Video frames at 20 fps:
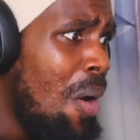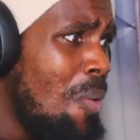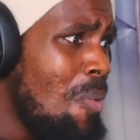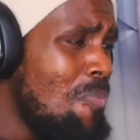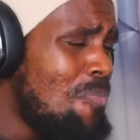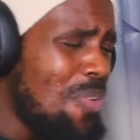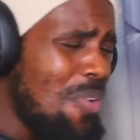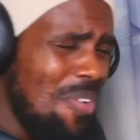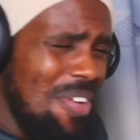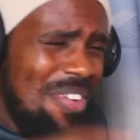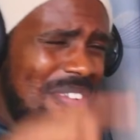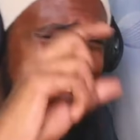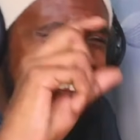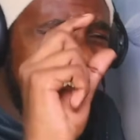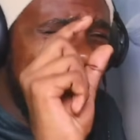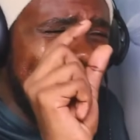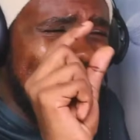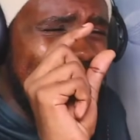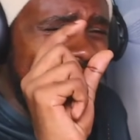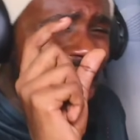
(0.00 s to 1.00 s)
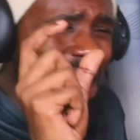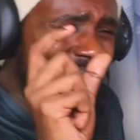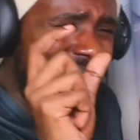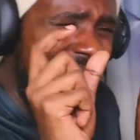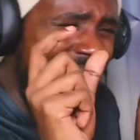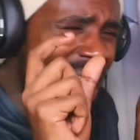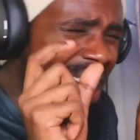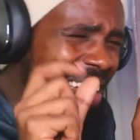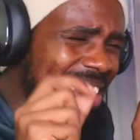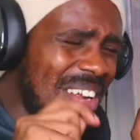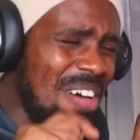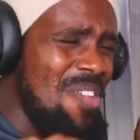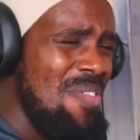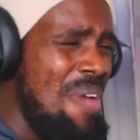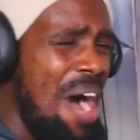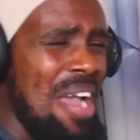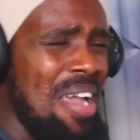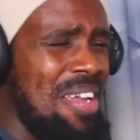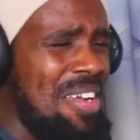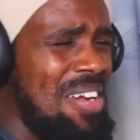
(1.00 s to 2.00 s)
Bro, you see its little eyes? Oh
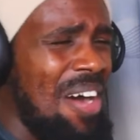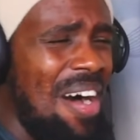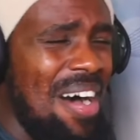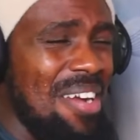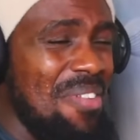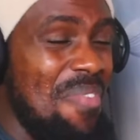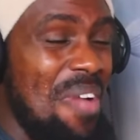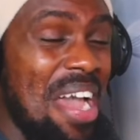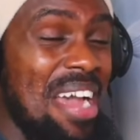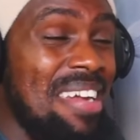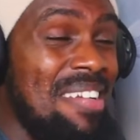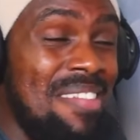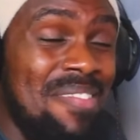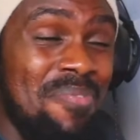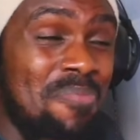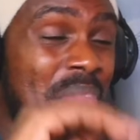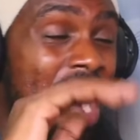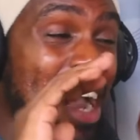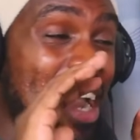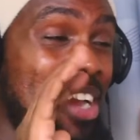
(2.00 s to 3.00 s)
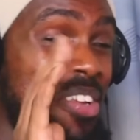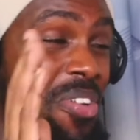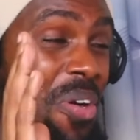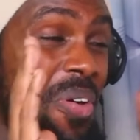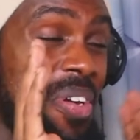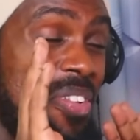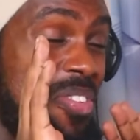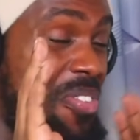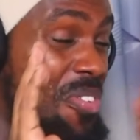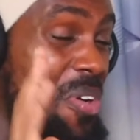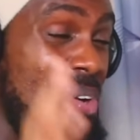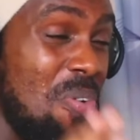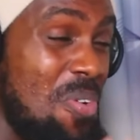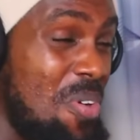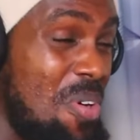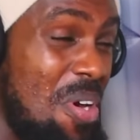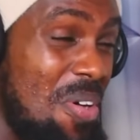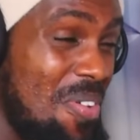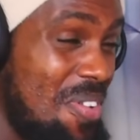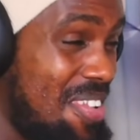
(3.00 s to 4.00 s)
my god, man. Mahito is so
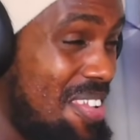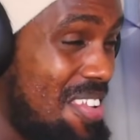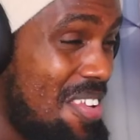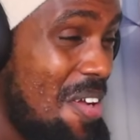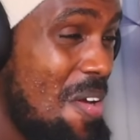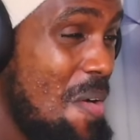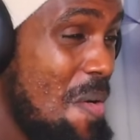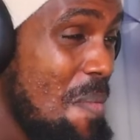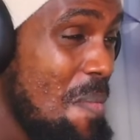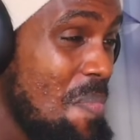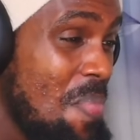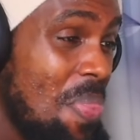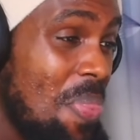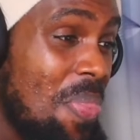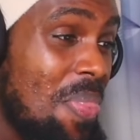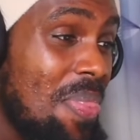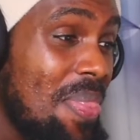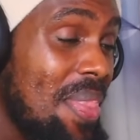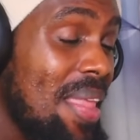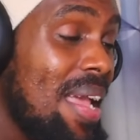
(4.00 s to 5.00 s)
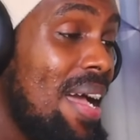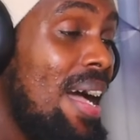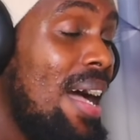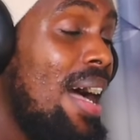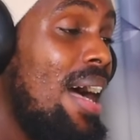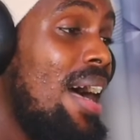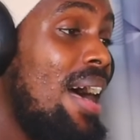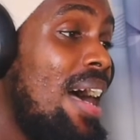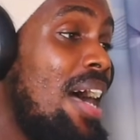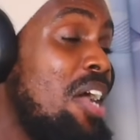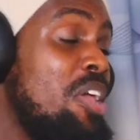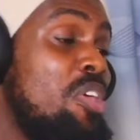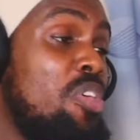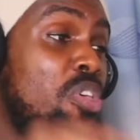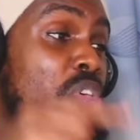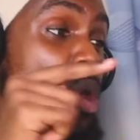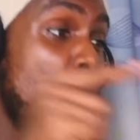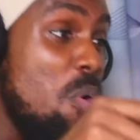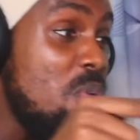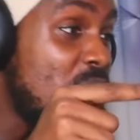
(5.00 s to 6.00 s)
gross.
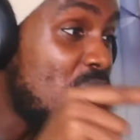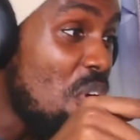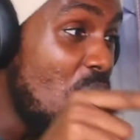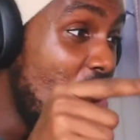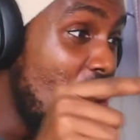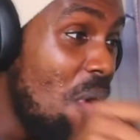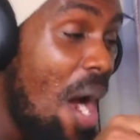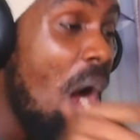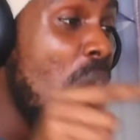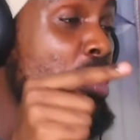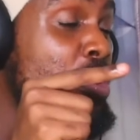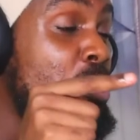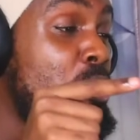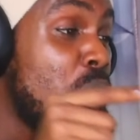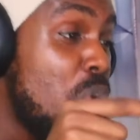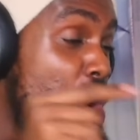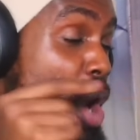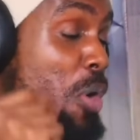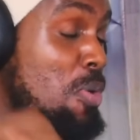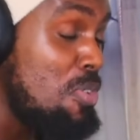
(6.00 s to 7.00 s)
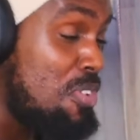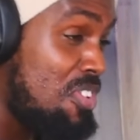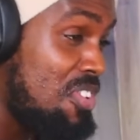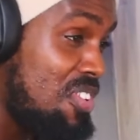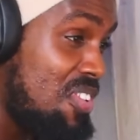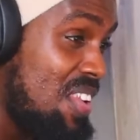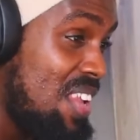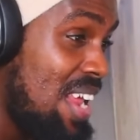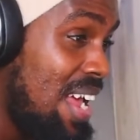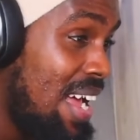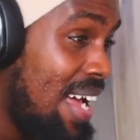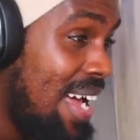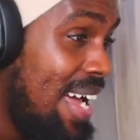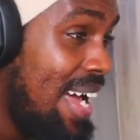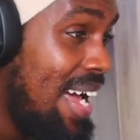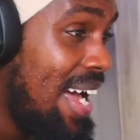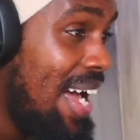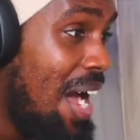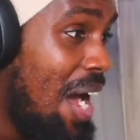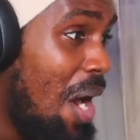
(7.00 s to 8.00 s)
You, sir, are gross.
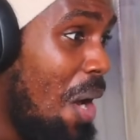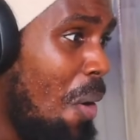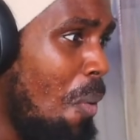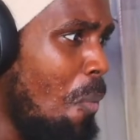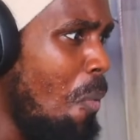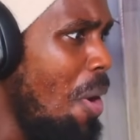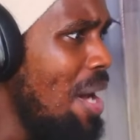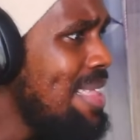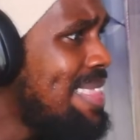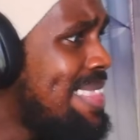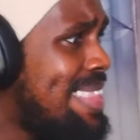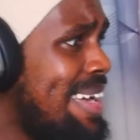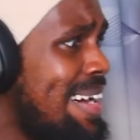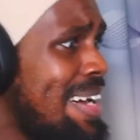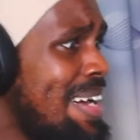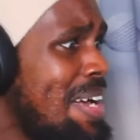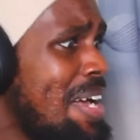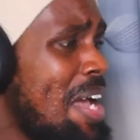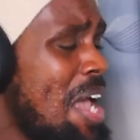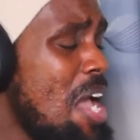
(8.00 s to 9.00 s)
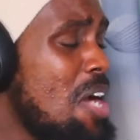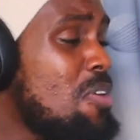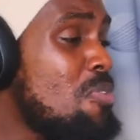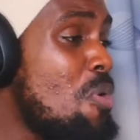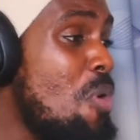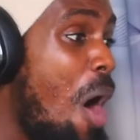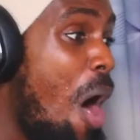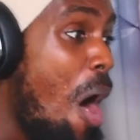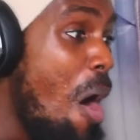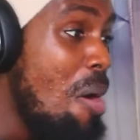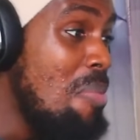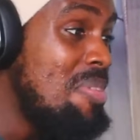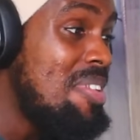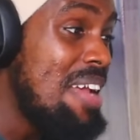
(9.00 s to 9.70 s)
What the? He grew arms